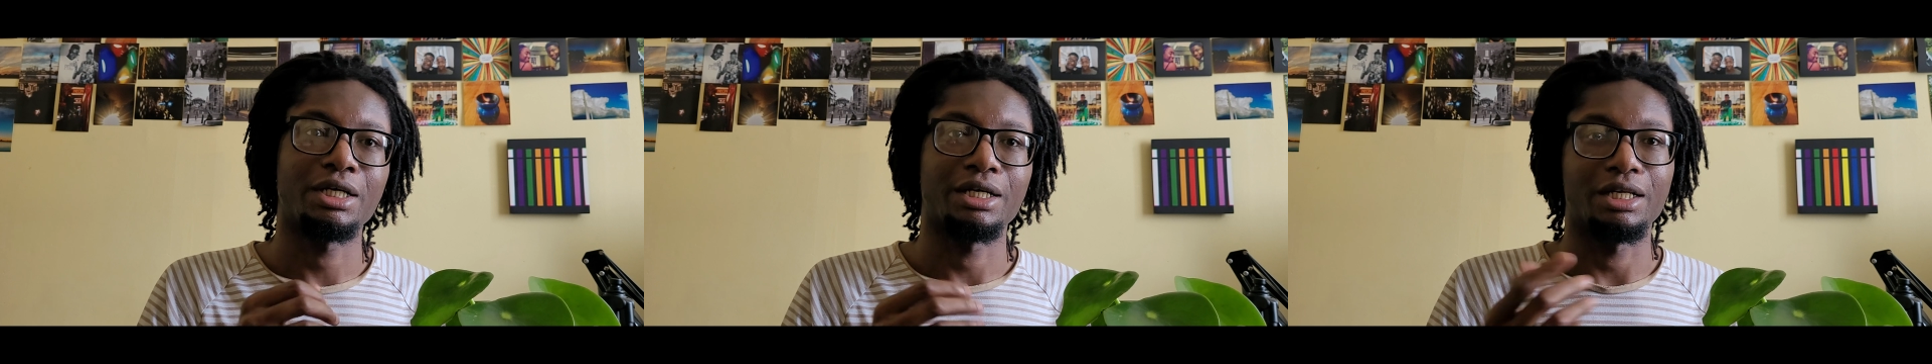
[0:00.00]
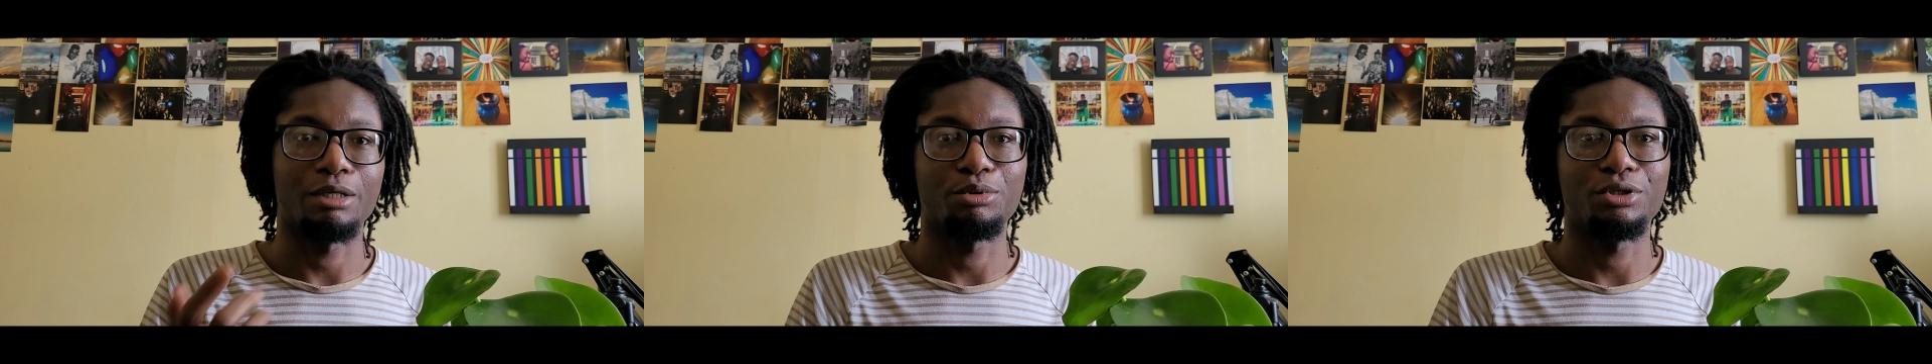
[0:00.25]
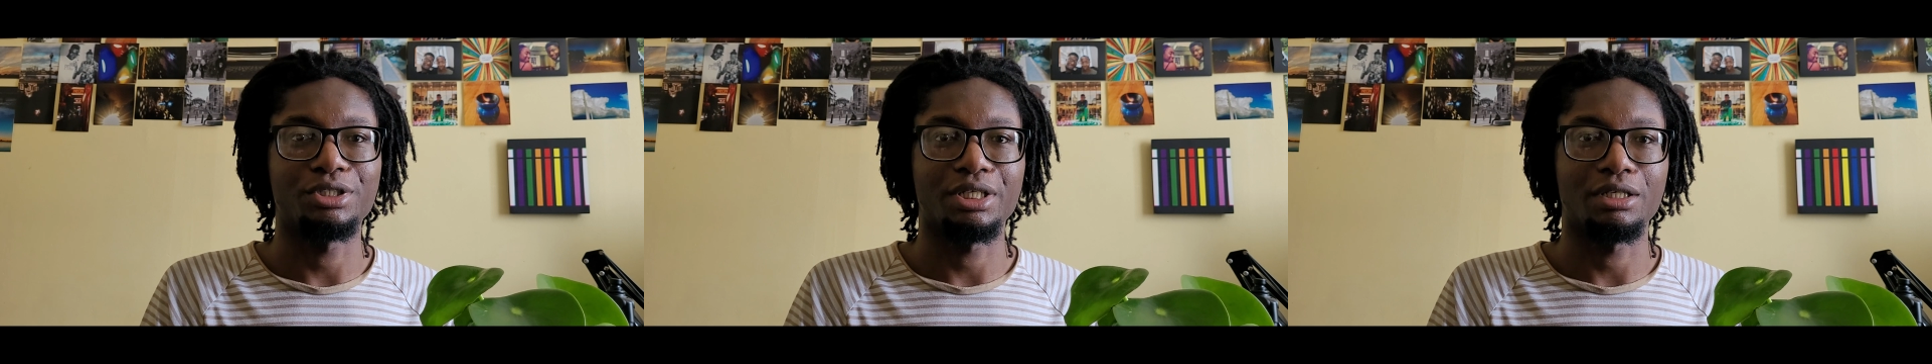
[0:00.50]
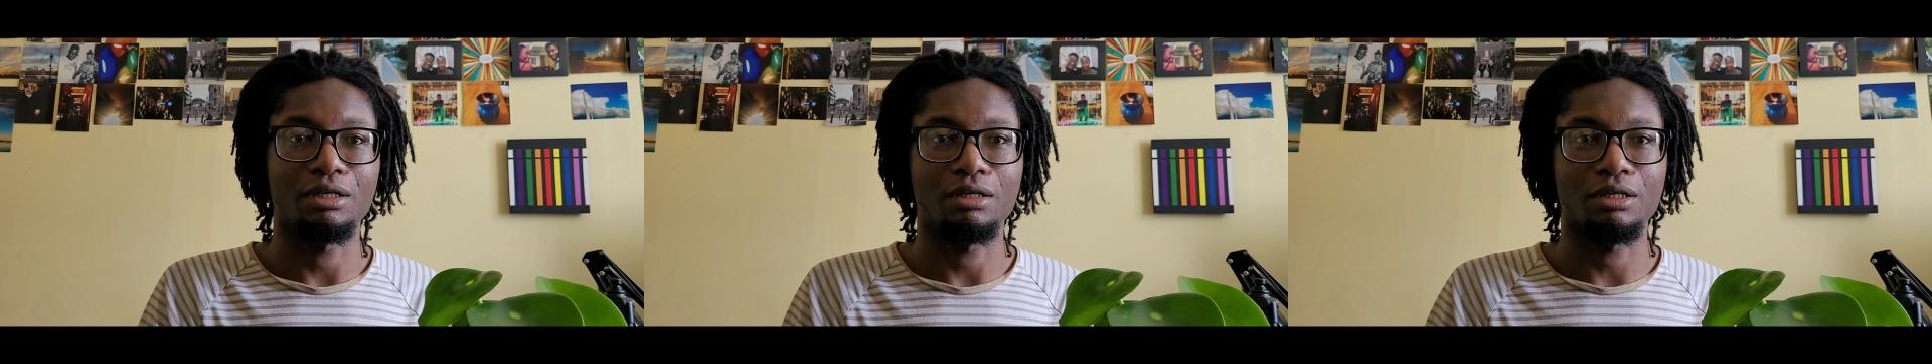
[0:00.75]
and I put it
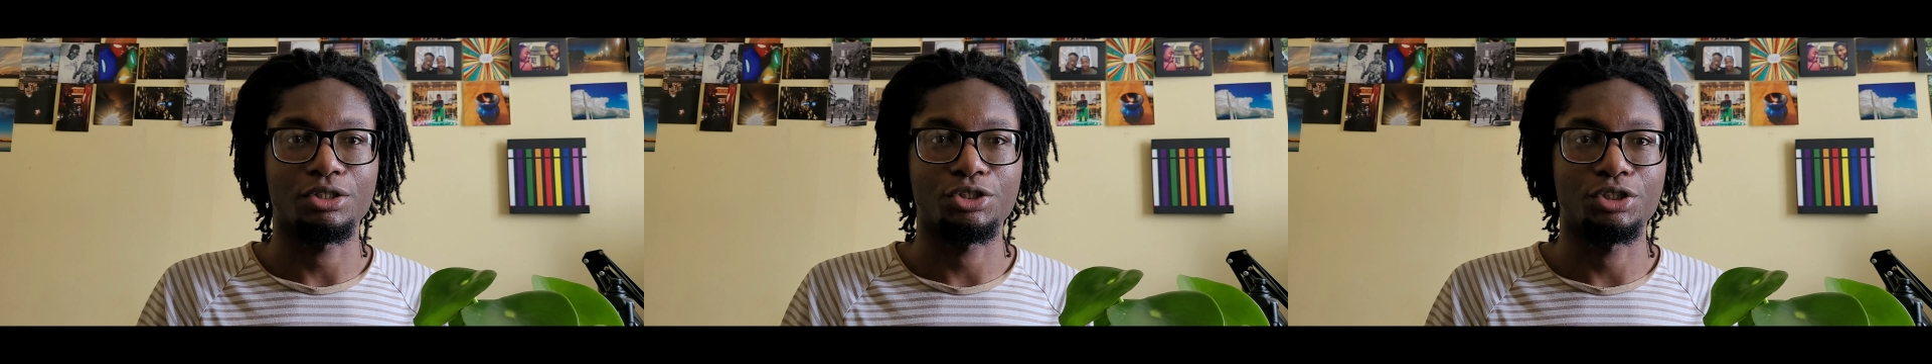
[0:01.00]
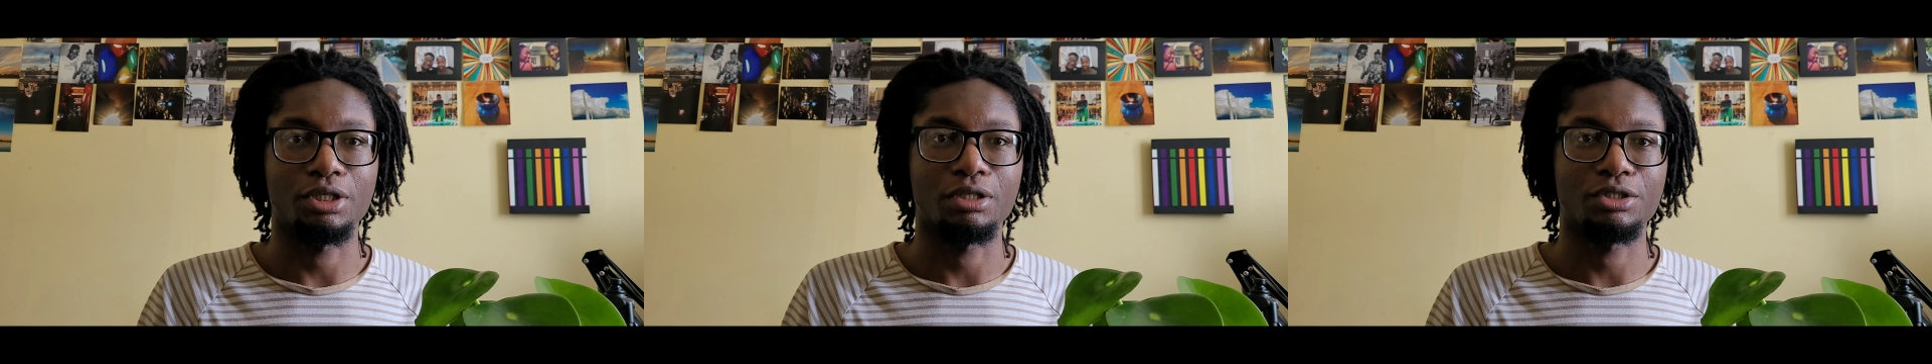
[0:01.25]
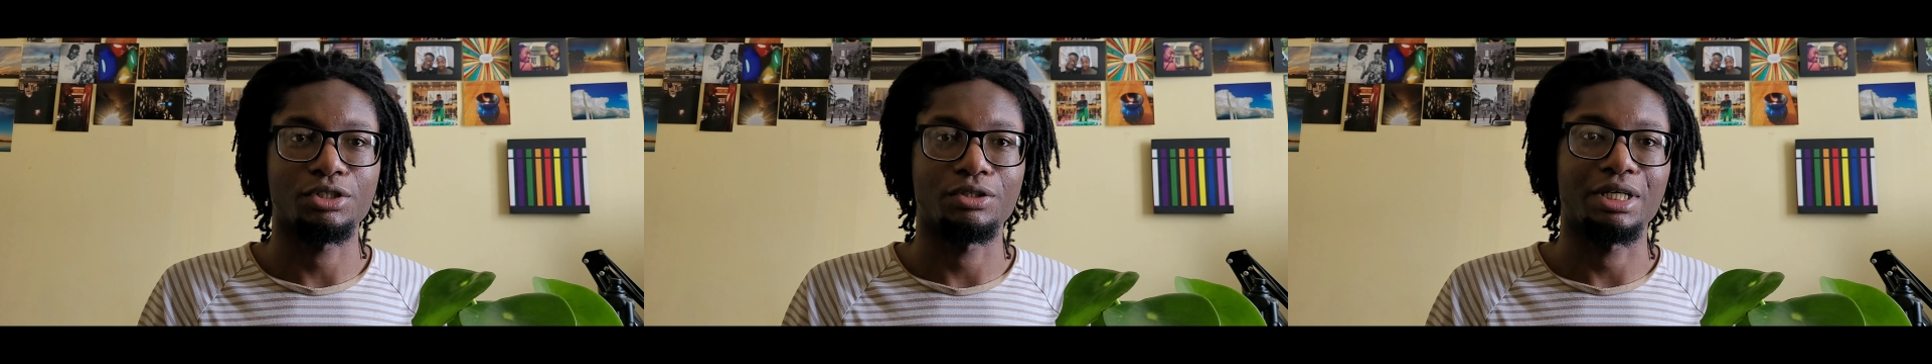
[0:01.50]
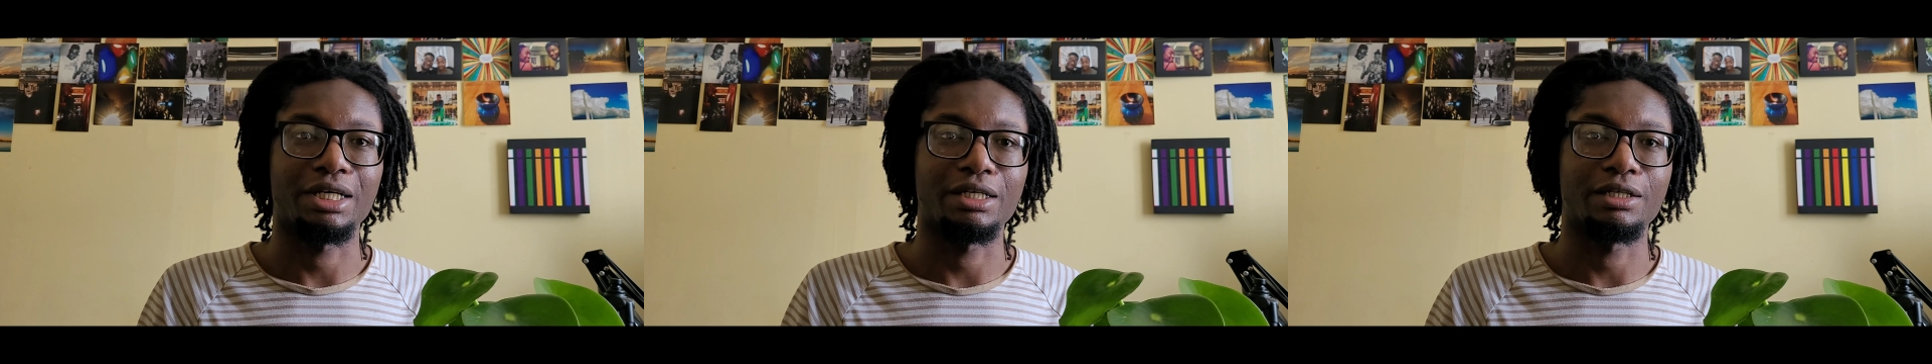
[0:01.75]
in a glass jar so
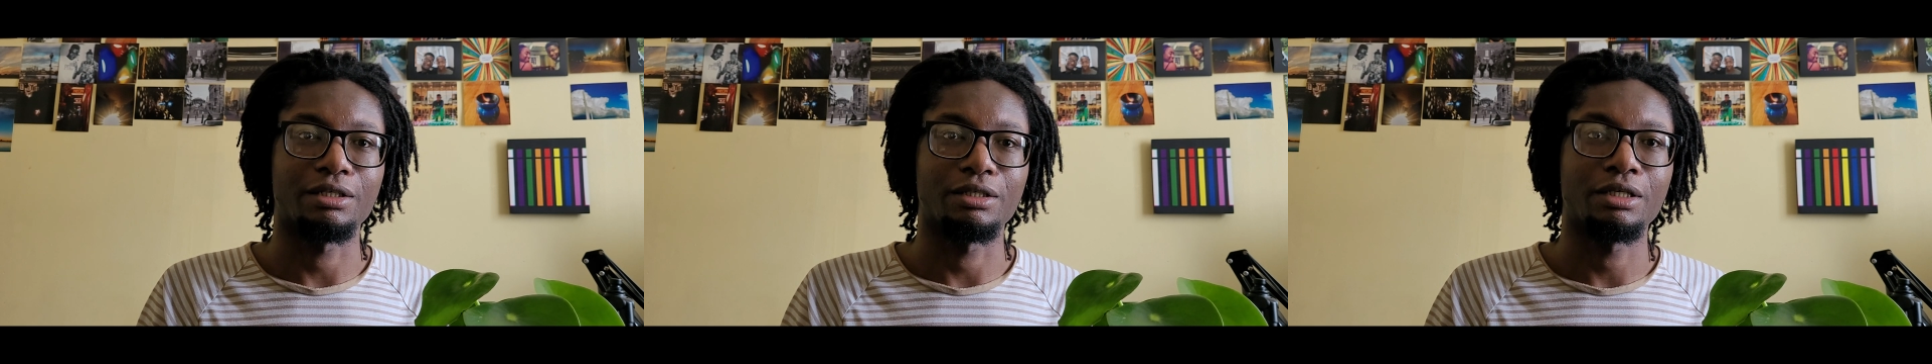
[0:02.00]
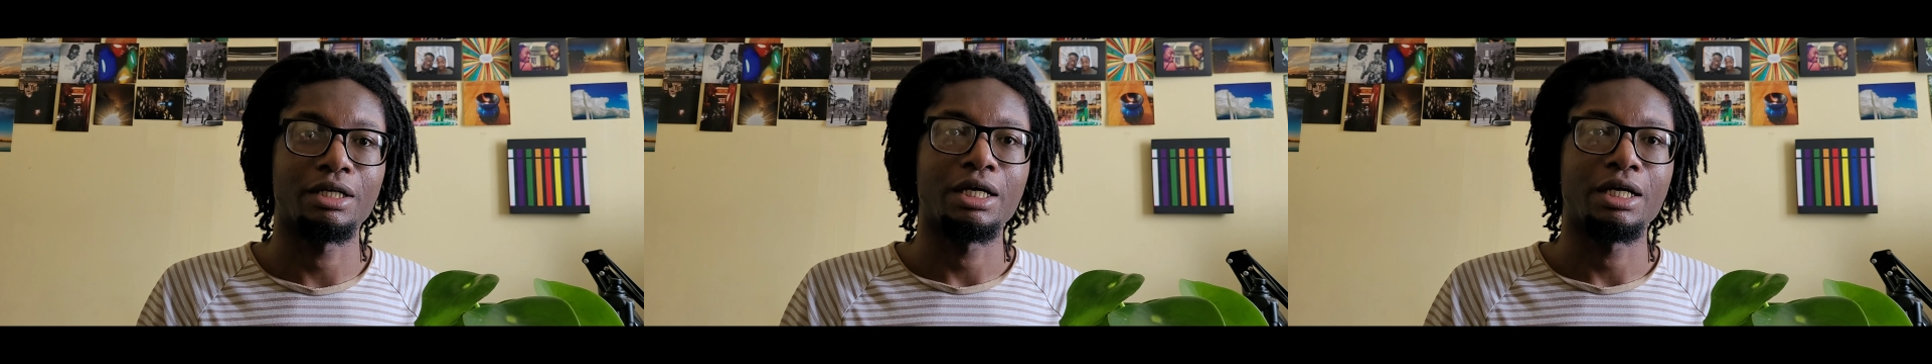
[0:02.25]
that it can